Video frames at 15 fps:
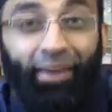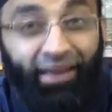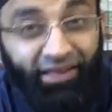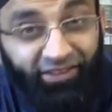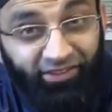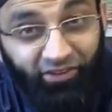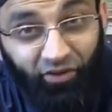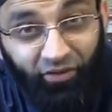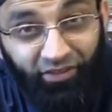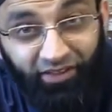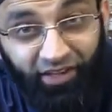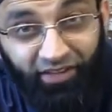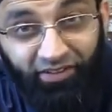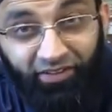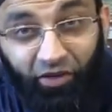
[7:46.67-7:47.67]
Based
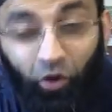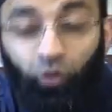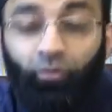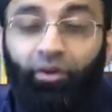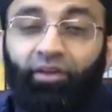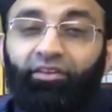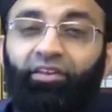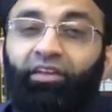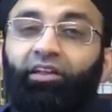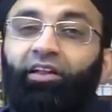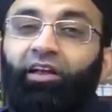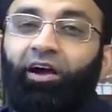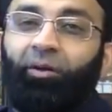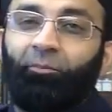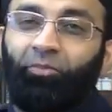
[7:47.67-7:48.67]
on this, Umar said,
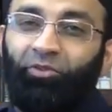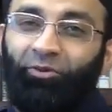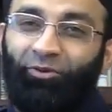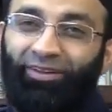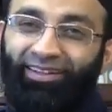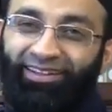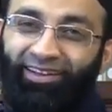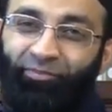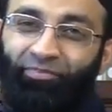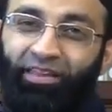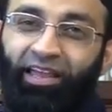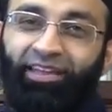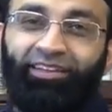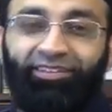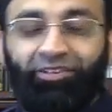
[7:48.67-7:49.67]

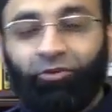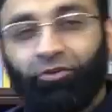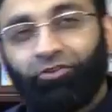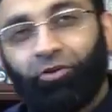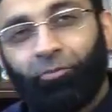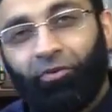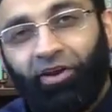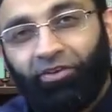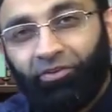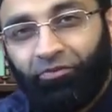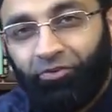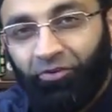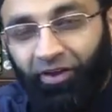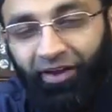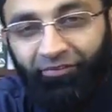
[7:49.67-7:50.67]
Alhamdulillah. And this is not surprise
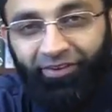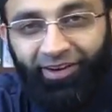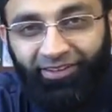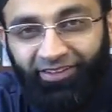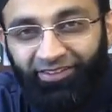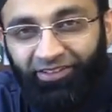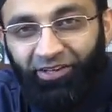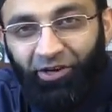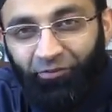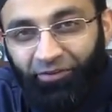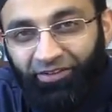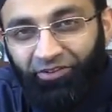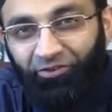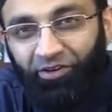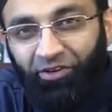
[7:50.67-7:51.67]
if you have read the seerah
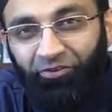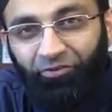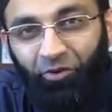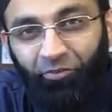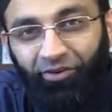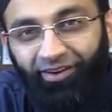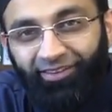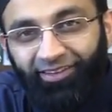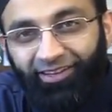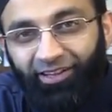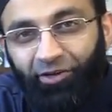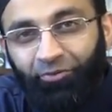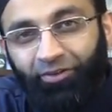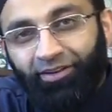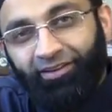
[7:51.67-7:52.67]
of history of Umar
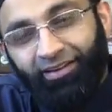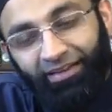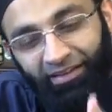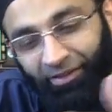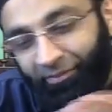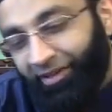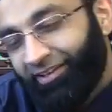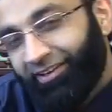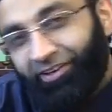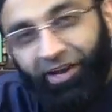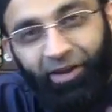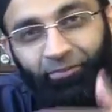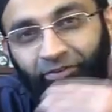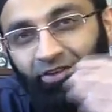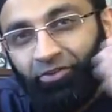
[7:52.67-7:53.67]
radiallahu anhu, that many
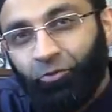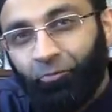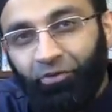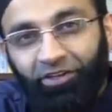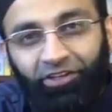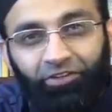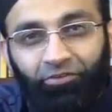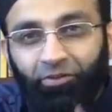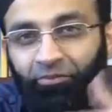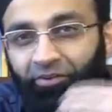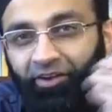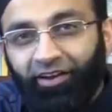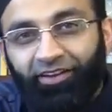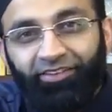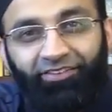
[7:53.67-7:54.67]
times his opinions will
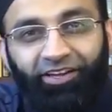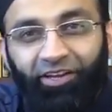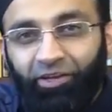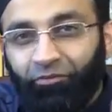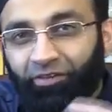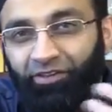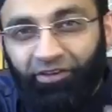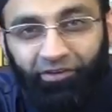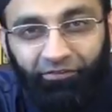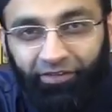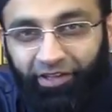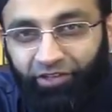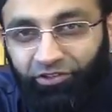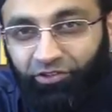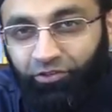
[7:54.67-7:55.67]
be reconciling with the
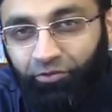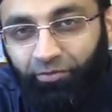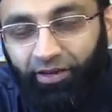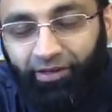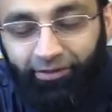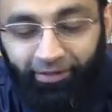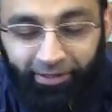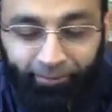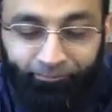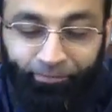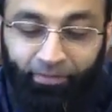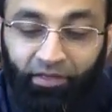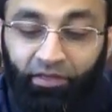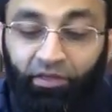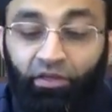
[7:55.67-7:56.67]
revelation, subhanallah.
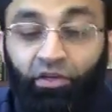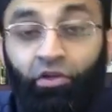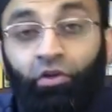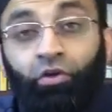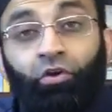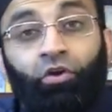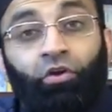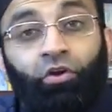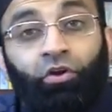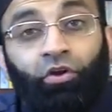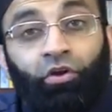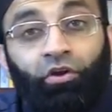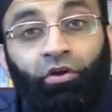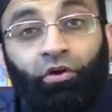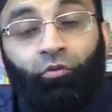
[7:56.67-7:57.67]

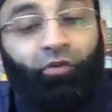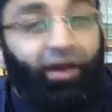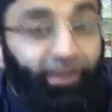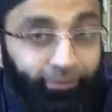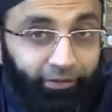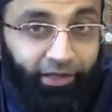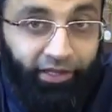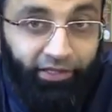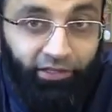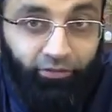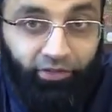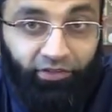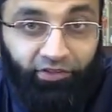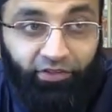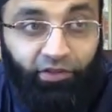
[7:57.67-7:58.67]
Why I'm telling
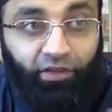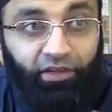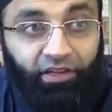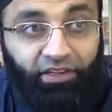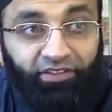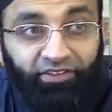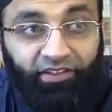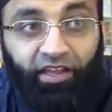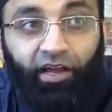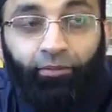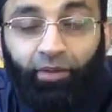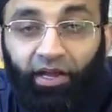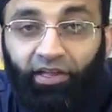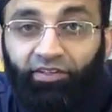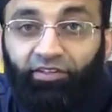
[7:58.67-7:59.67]
you this?
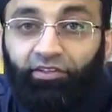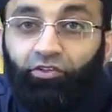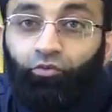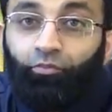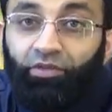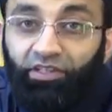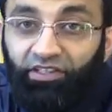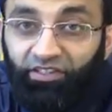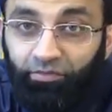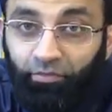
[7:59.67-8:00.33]
Islam asks us to be